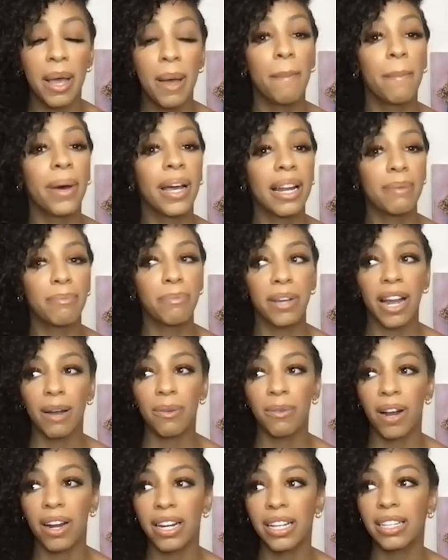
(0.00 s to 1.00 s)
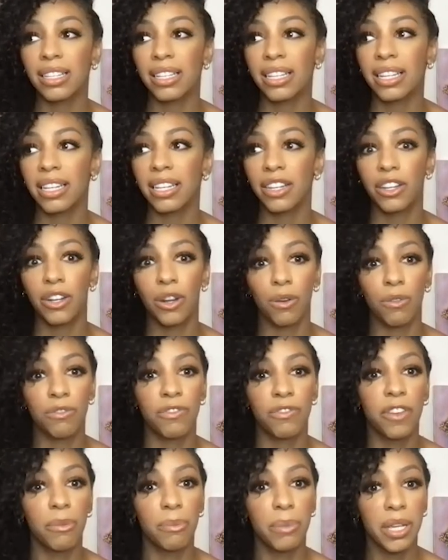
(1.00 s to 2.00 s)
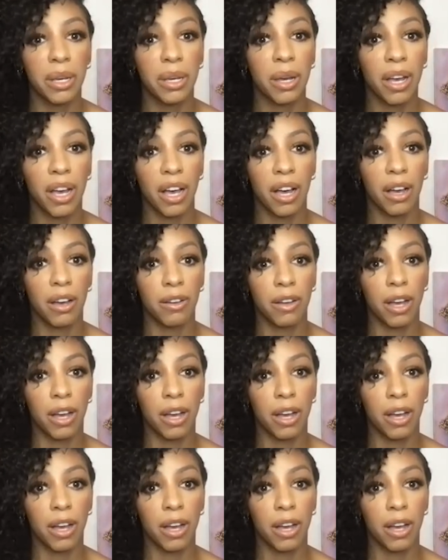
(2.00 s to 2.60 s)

But but ironically, you know, filming a, a,